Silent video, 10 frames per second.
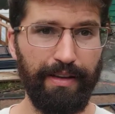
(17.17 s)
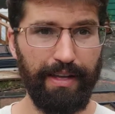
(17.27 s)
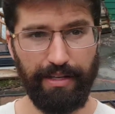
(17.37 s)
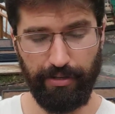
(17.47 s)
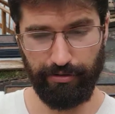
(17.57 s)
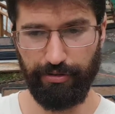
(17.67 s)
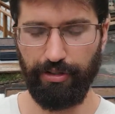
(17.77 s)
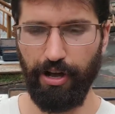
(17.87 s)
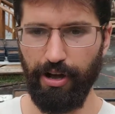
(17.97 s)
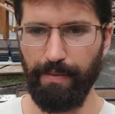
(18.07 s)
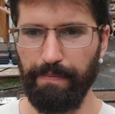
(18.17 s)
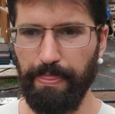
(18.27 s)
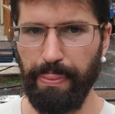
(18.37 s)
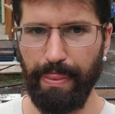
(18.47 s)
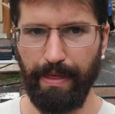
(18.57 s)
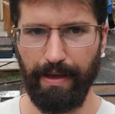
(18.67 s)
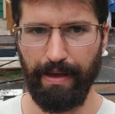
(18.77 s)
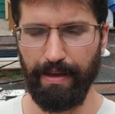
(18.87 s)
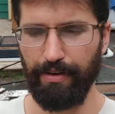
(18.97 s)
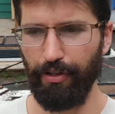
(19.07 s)
in years to come.
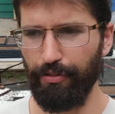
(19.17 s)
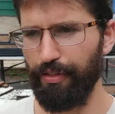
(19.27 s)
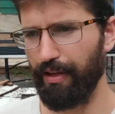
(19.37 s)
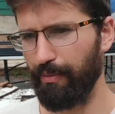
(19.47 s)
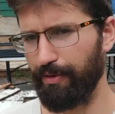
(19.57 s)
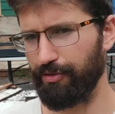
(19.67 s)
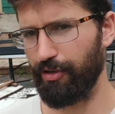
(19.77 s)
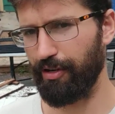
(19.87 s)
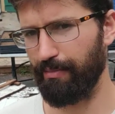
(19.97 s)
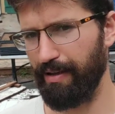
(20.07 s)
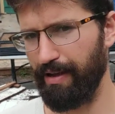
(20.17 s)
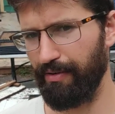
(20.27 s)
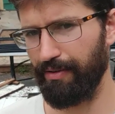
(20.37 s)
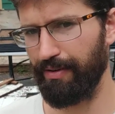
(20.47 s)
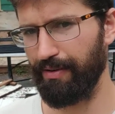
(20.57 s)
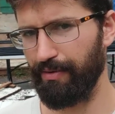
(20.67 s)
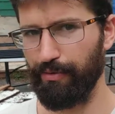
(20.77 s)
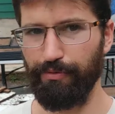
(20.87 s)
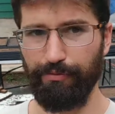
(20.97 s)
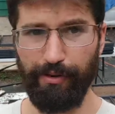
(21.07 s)
Another thing I want to talk about,
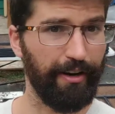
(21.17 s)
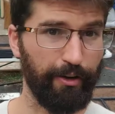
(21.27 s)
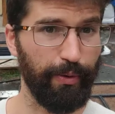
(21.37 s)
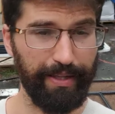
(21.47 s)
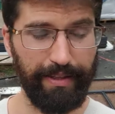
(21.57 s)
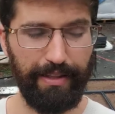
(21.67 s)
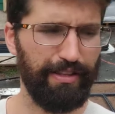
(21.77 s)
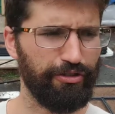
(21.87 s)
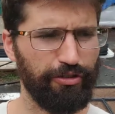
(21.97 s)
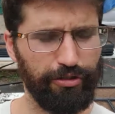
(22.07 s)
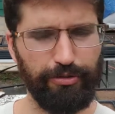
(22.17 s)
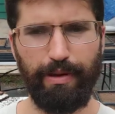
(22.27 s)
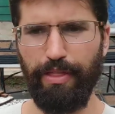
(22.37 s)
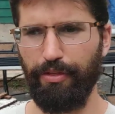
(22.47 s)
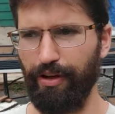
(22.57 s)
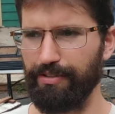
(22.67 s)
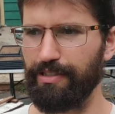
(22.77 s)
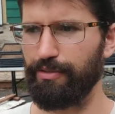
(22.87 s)
or very quickly, these are just my thoughts.